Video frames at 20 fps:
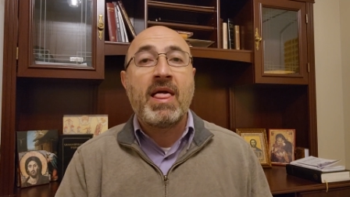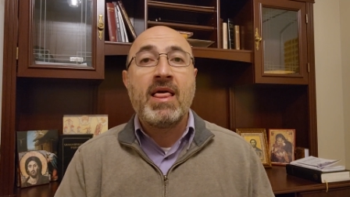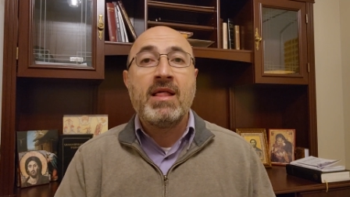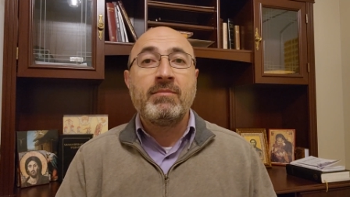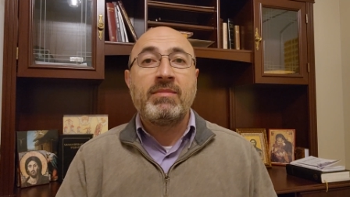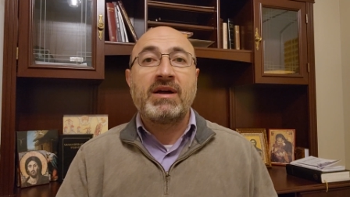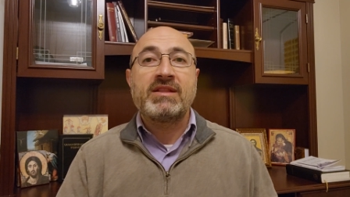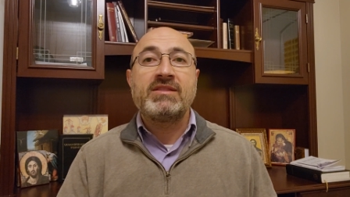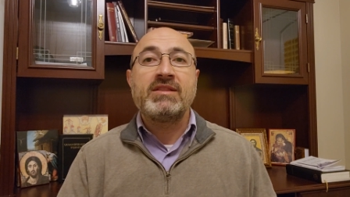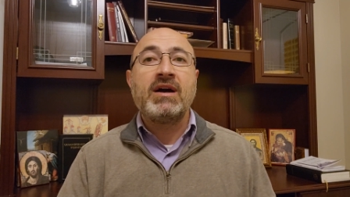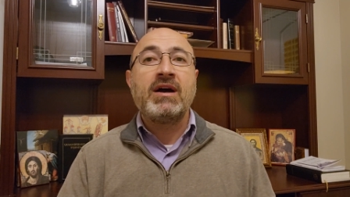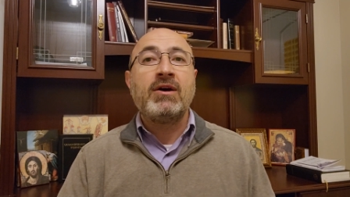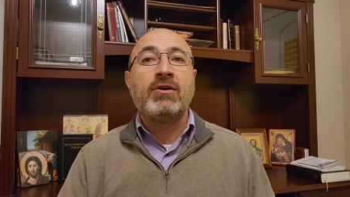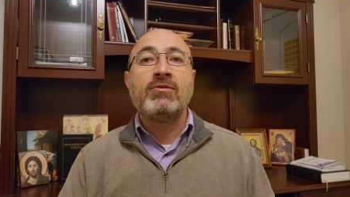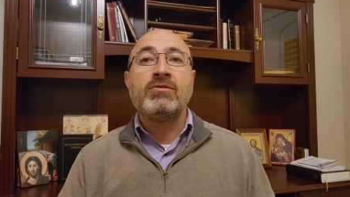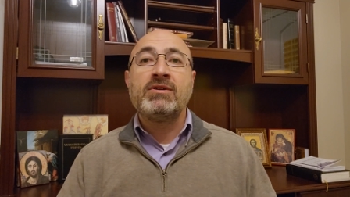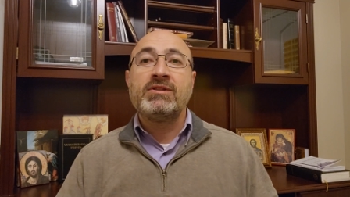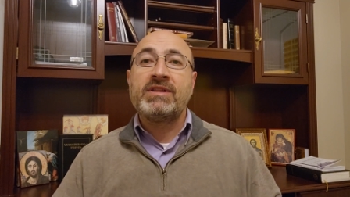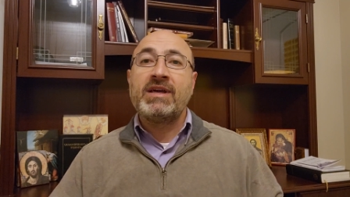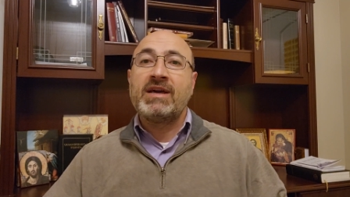but
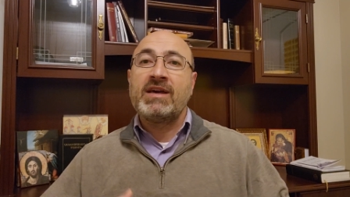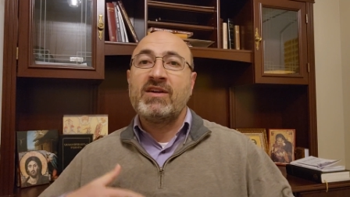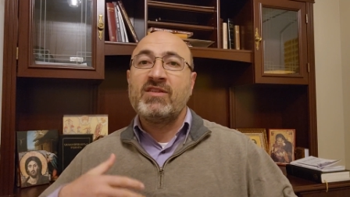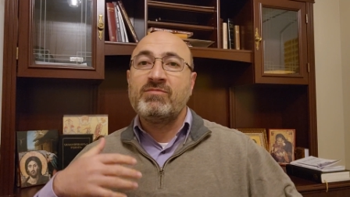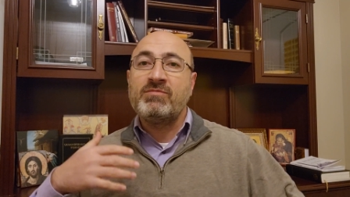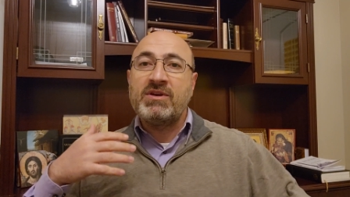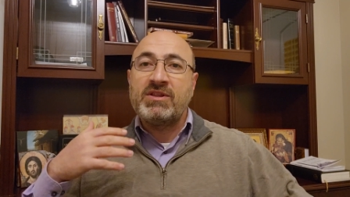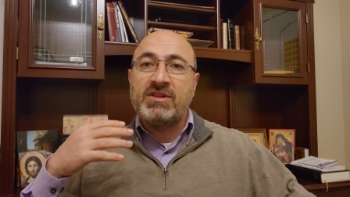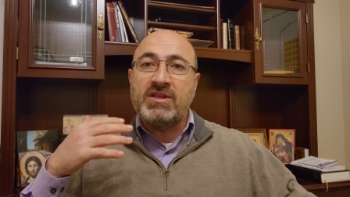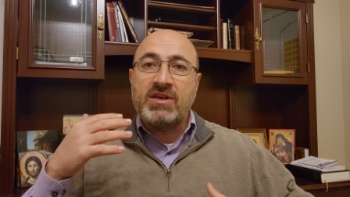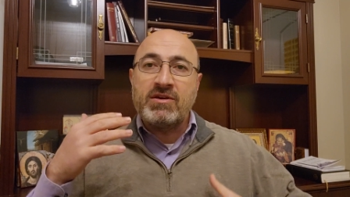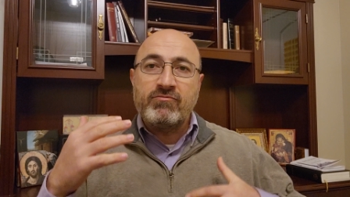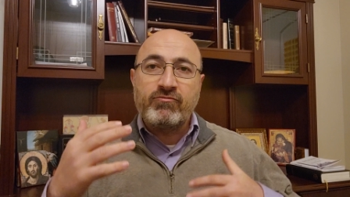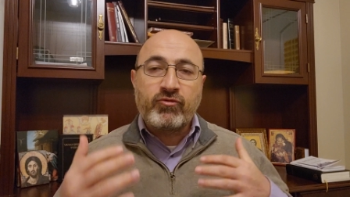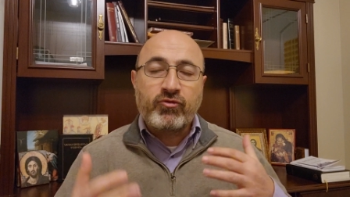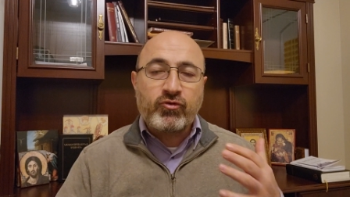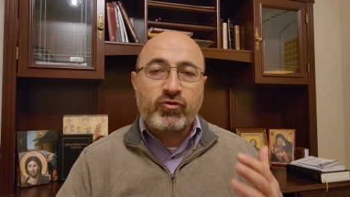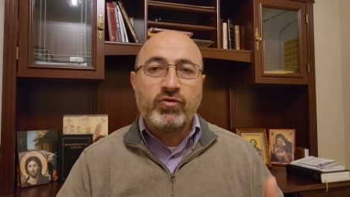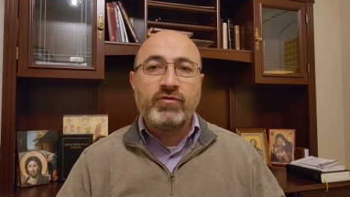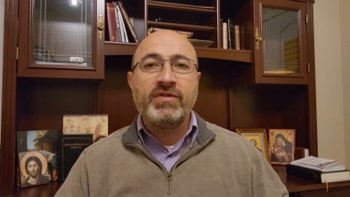now they have been
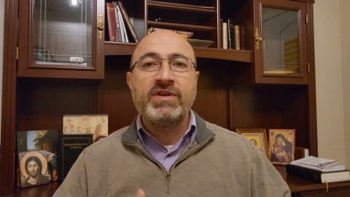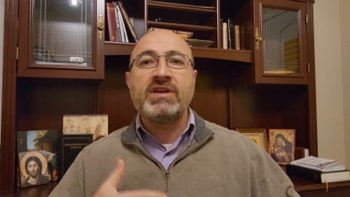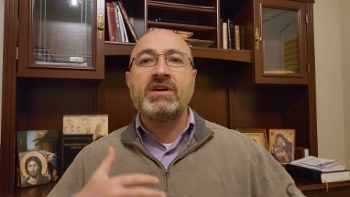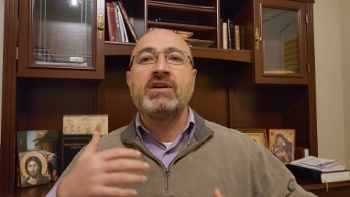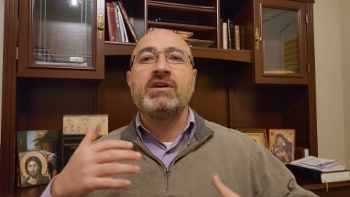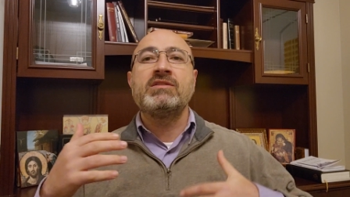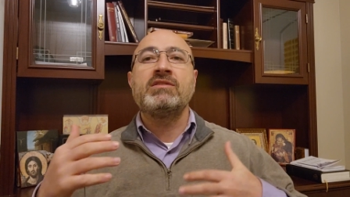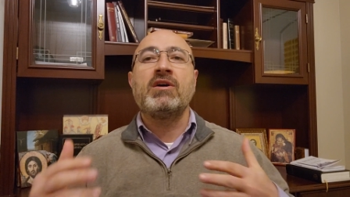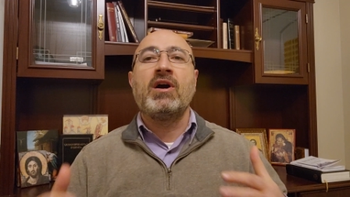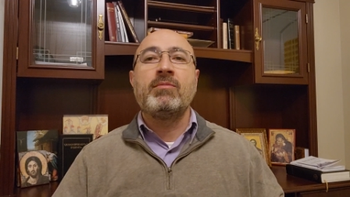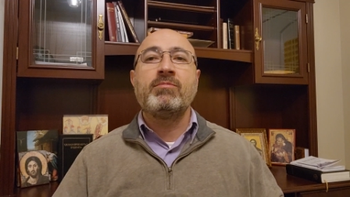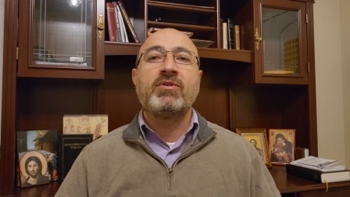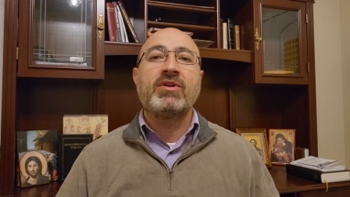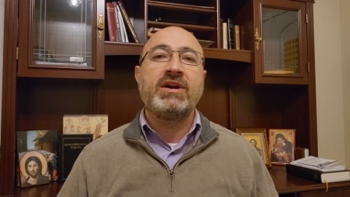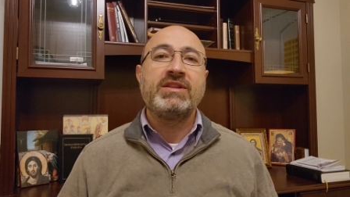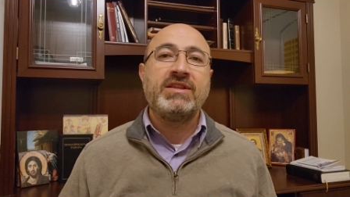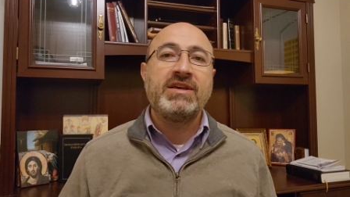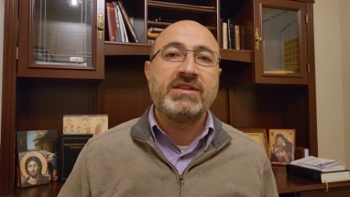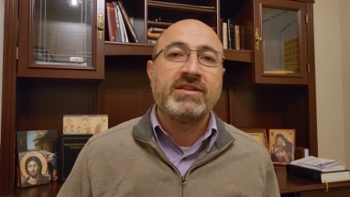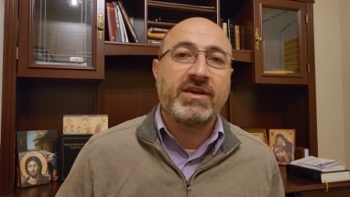improving and
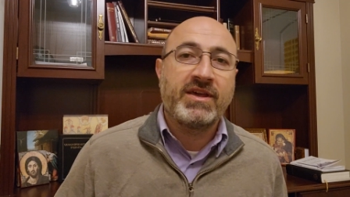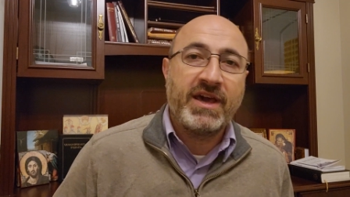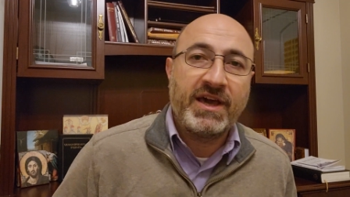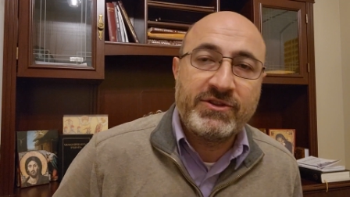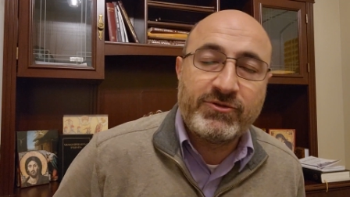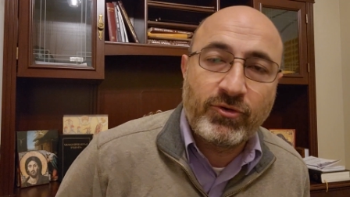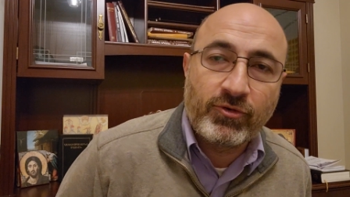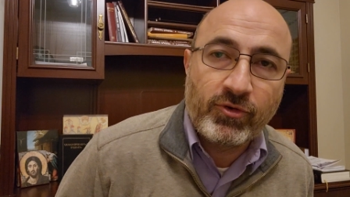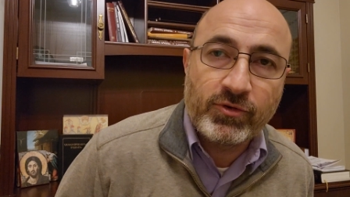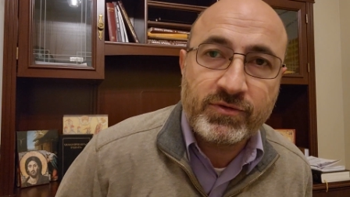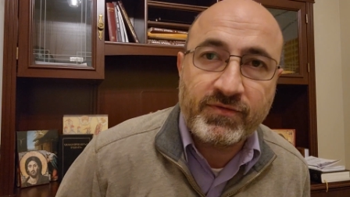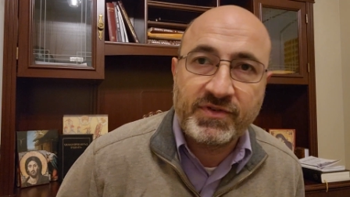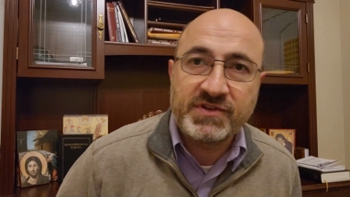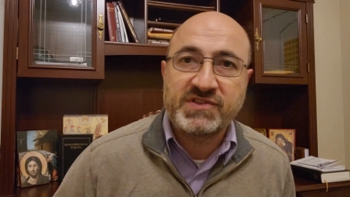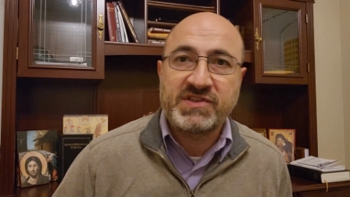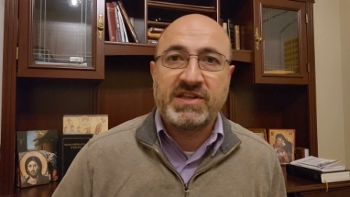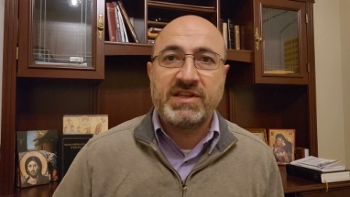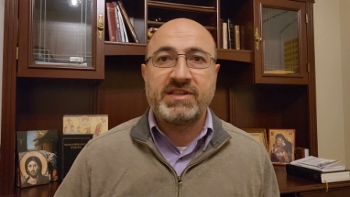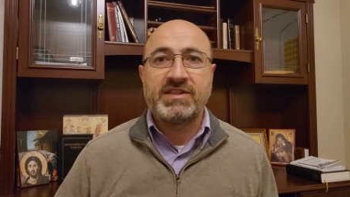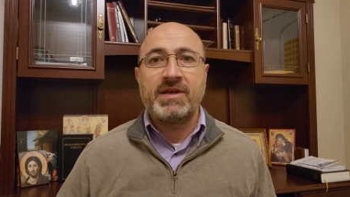upgrading the Kato Road
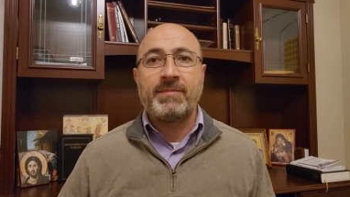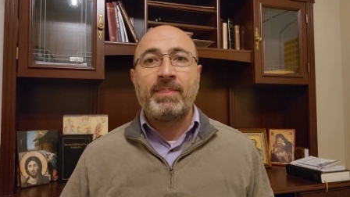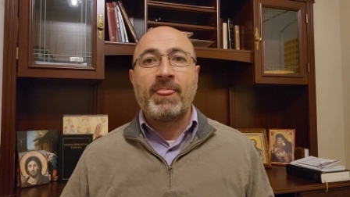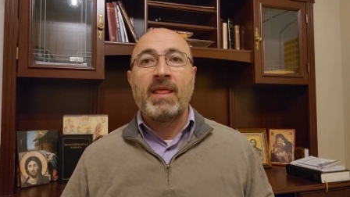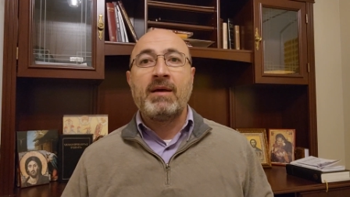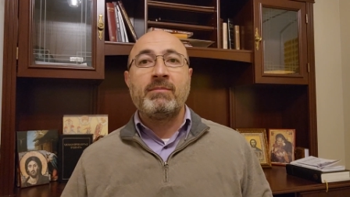facility.